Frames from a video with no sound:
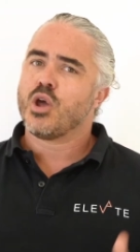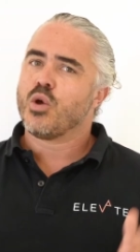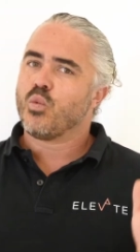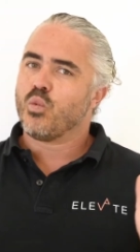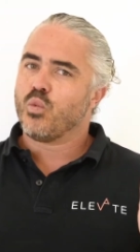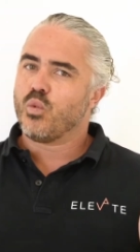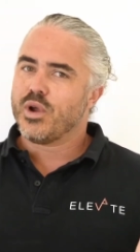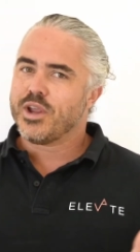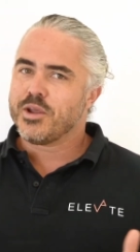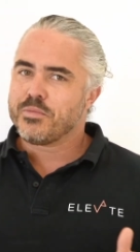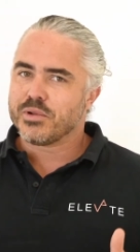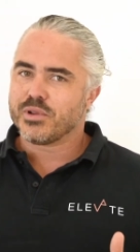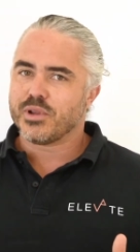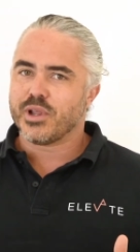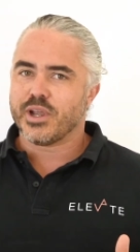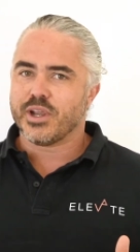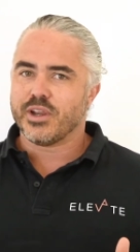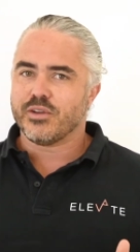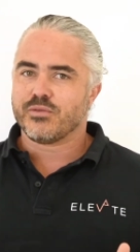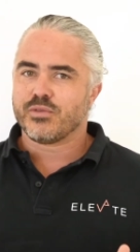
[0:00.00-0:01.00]
We
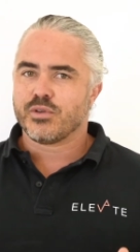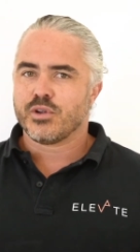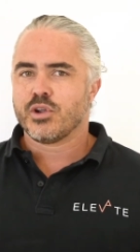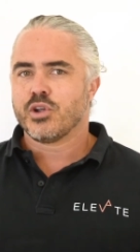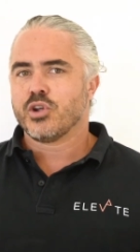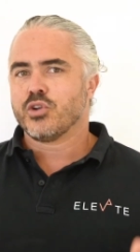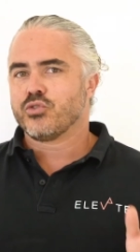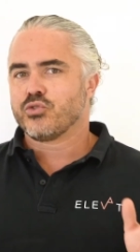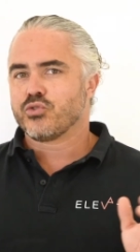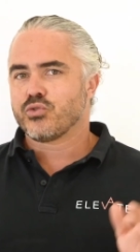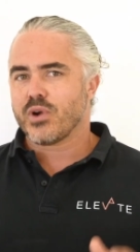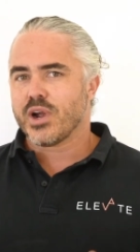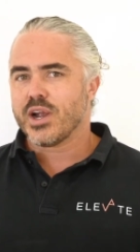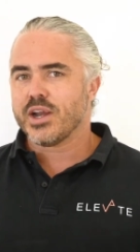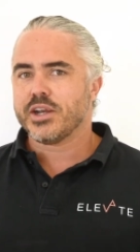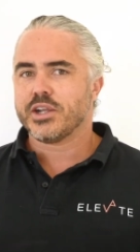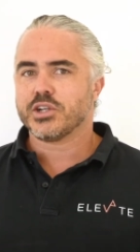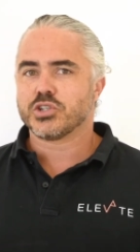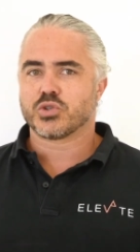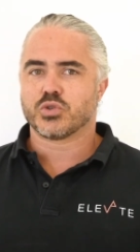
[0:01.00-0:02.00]
believe
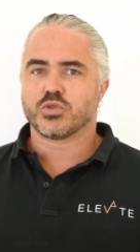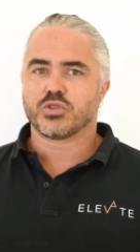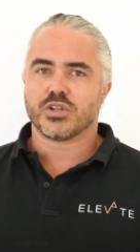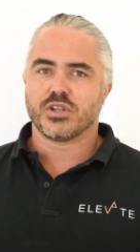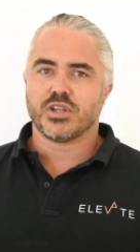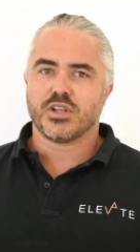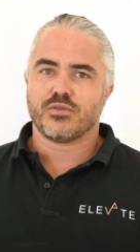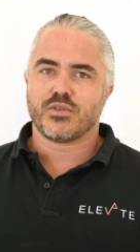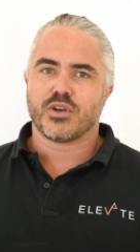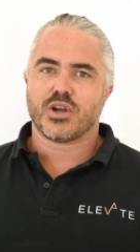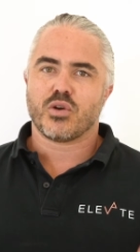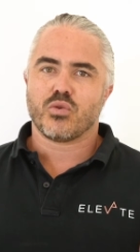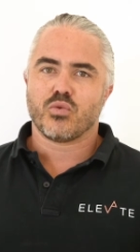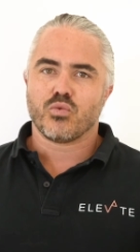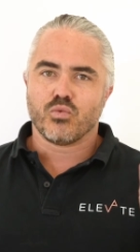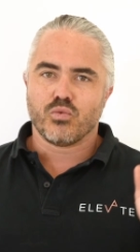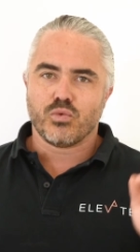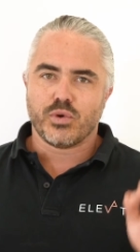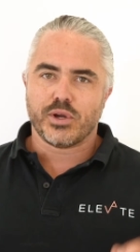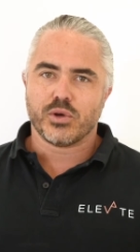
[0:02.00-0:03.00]
training should deliver
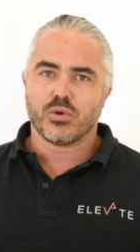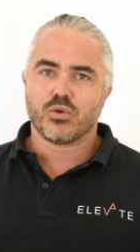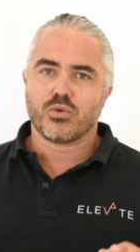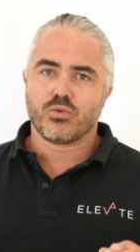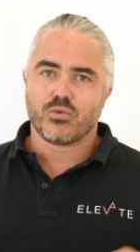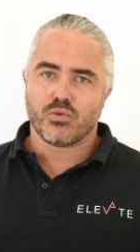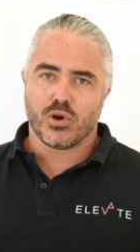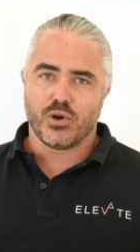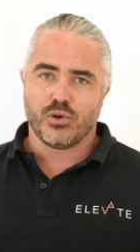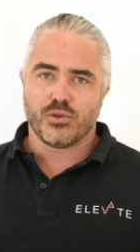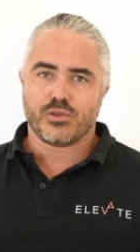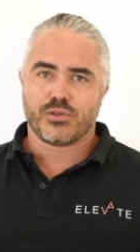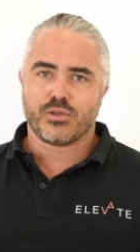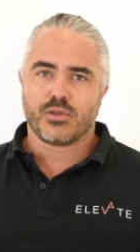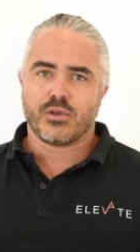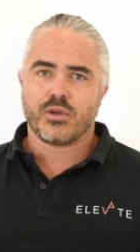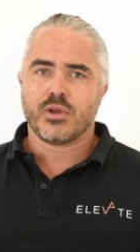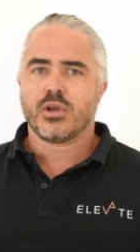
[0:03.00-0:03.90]
real growth,